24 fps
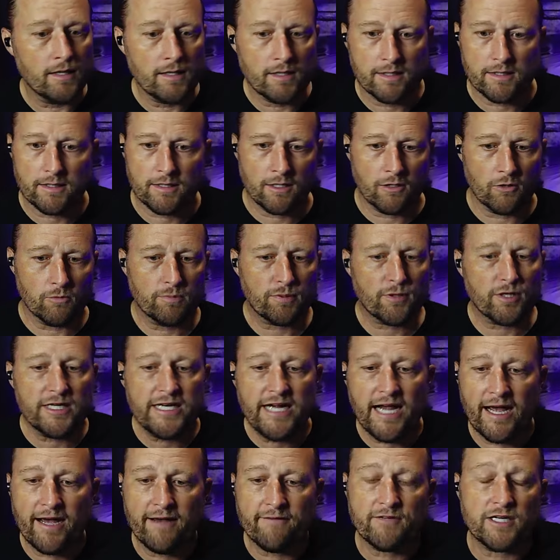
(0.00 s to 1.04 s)
you know,
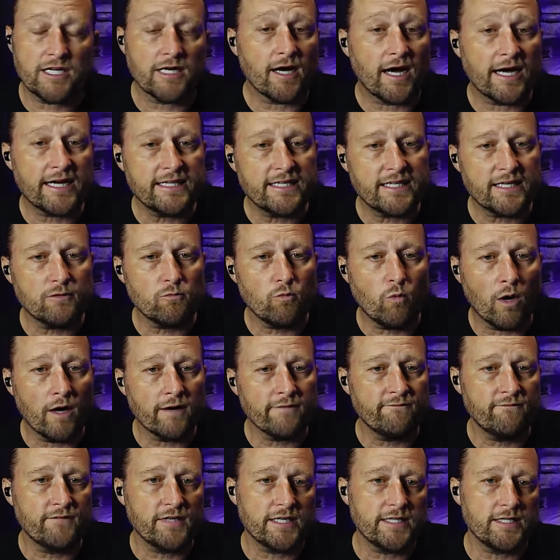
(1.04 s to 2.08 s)
pre-halving, I did
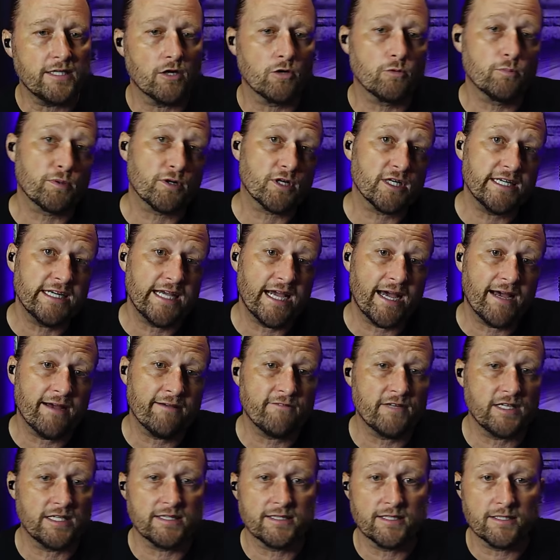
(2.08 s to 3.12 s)
one video
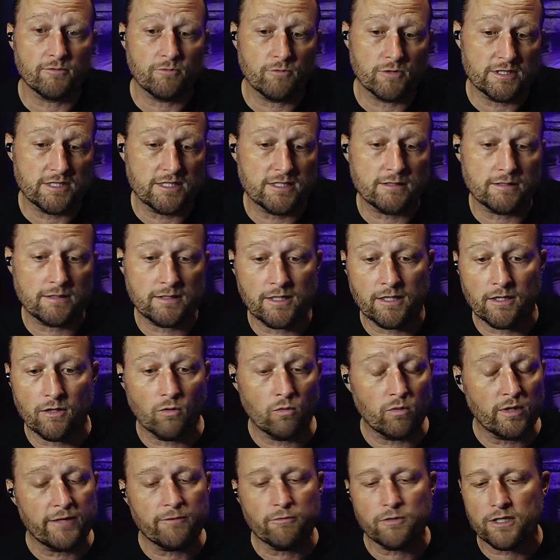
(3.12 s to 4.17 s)
pre-halving that was, you know,
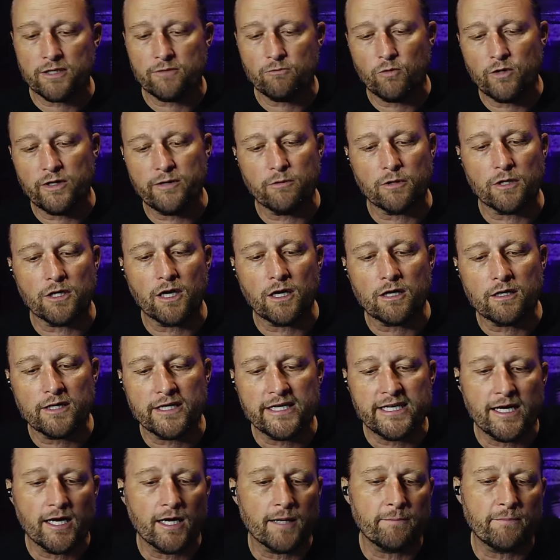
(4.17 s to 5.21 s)
we were
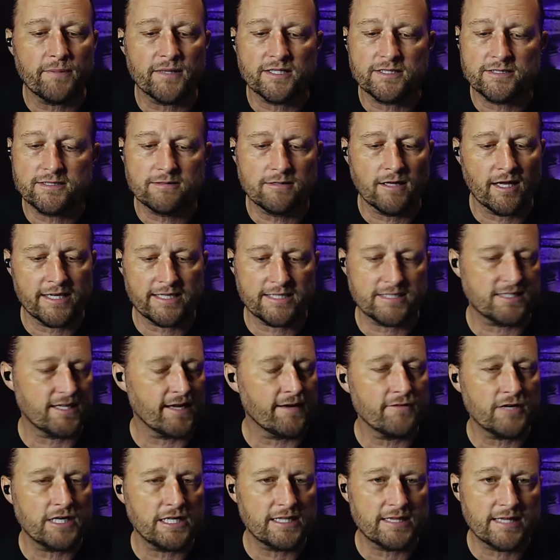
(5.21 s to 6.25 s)
already up at like
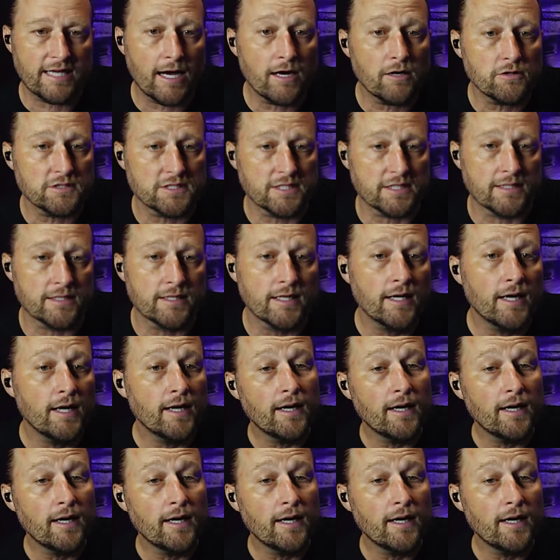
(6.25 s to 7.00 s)
70,000,